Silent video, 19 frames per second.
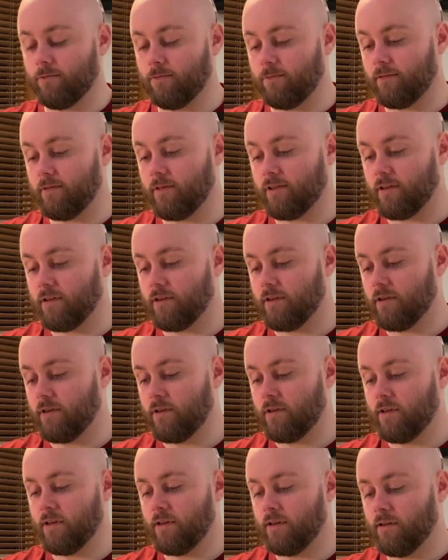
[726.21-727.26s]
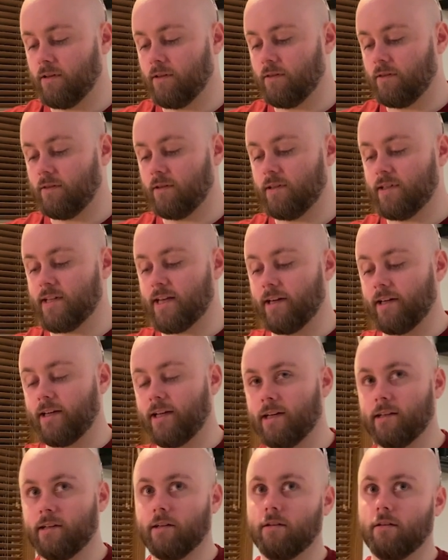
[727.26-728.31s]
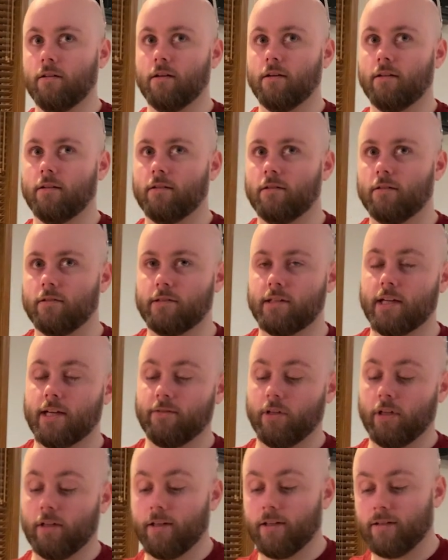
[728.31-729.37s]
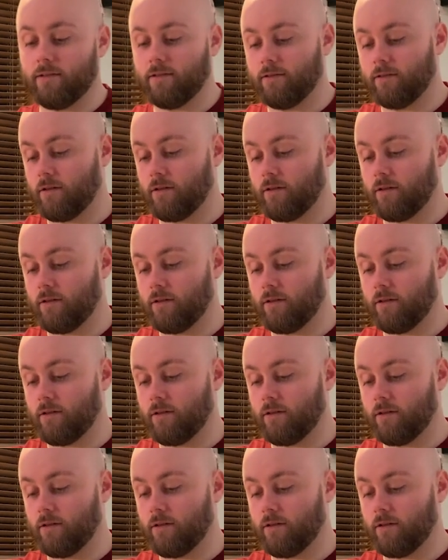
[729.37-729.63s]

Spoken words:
than the dedicated diving lights.